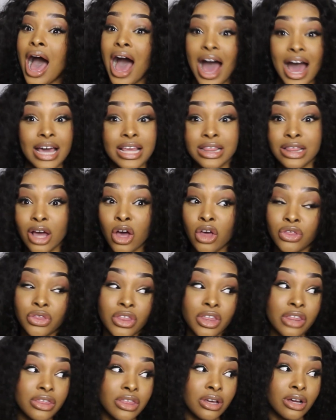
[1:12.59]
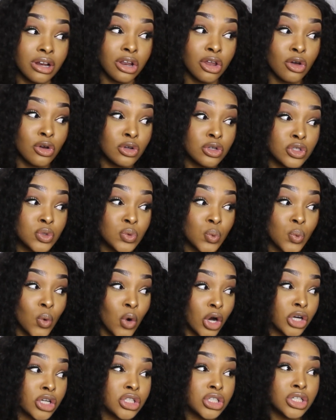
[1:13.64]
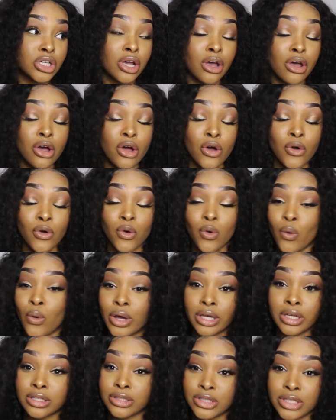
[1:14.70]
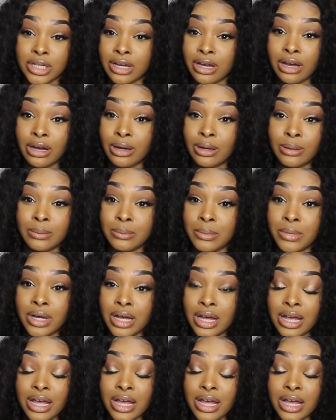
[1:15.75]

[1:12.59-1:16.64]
I thought that the clothes weren't going to come